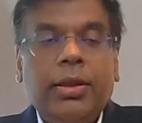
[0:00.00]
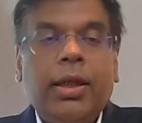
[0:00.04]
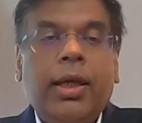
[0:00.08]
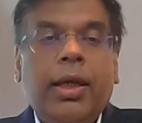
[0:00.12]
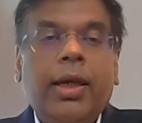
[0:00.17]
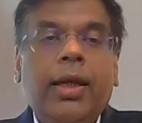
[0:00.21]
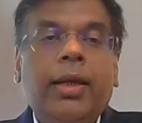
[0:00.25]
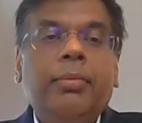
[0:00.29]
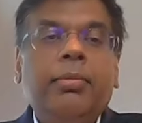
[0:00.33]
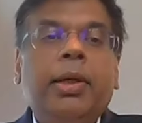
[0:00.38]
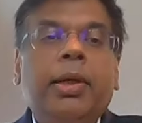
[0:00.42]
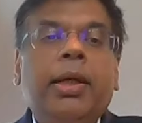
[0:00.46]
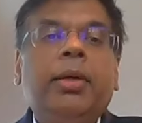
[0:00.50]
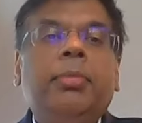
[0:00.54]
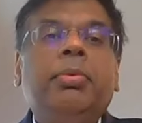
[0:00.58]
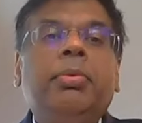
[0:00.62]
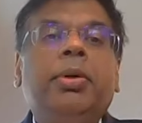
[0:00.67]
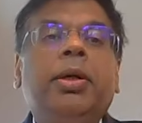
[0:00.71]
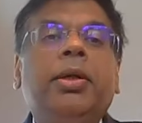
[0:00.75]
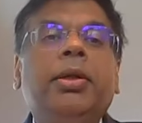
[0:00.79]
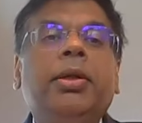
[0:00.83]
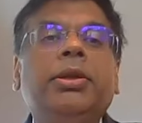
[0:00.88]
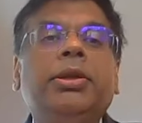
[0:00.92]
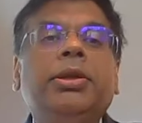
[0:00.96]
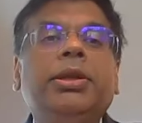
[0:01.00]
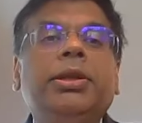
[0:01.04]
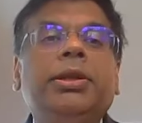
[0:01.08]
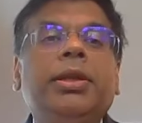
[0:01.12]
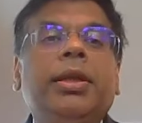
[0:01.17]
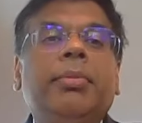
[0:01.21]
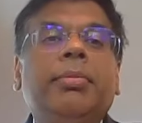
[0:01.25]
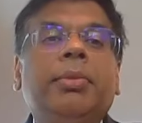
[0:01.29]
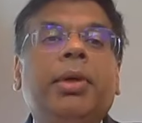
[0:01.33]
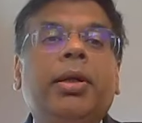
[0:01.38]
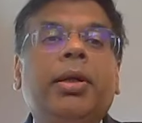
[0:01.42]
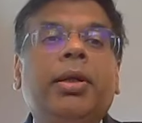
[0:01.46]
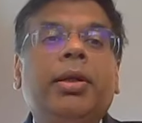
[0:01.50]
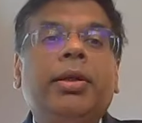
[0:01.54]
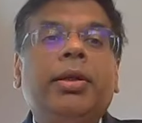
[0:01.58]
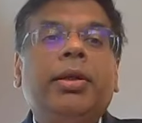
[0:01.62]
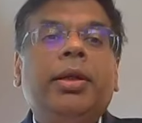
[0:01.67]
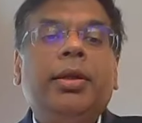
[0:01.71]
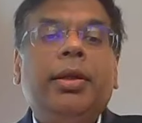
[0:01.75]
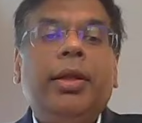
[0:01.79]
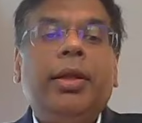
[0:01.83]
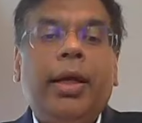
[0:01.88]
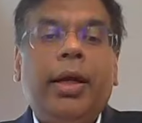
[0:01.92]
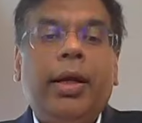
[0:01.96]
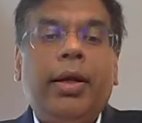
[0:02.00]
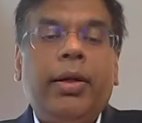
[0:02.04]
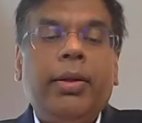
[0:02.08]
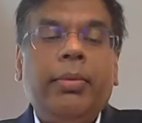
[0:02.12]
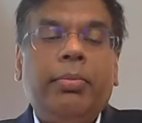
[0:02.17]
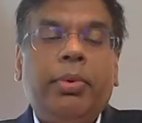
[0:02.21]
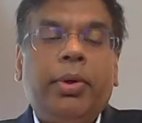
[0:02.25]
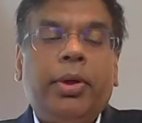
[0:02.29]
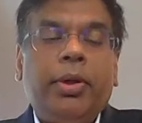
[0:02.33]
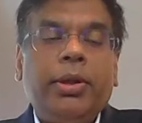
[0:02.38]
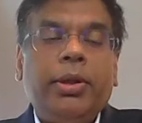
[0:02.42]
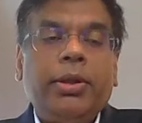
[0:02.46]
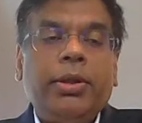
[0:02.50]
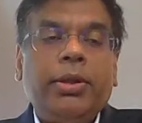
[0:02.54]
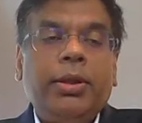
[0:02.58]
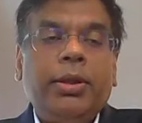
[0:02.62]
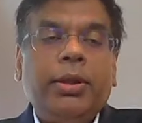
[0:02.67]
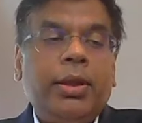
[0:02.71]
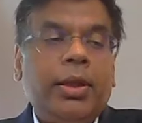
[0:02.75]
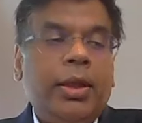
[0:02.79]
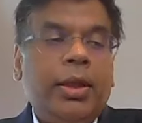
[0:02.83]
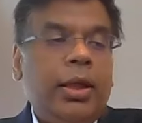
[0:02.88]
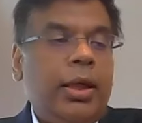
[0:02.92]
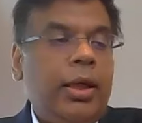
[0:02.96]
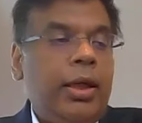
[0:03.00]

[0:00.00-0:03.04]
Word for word: Again, my apologies. I'm not in there in person,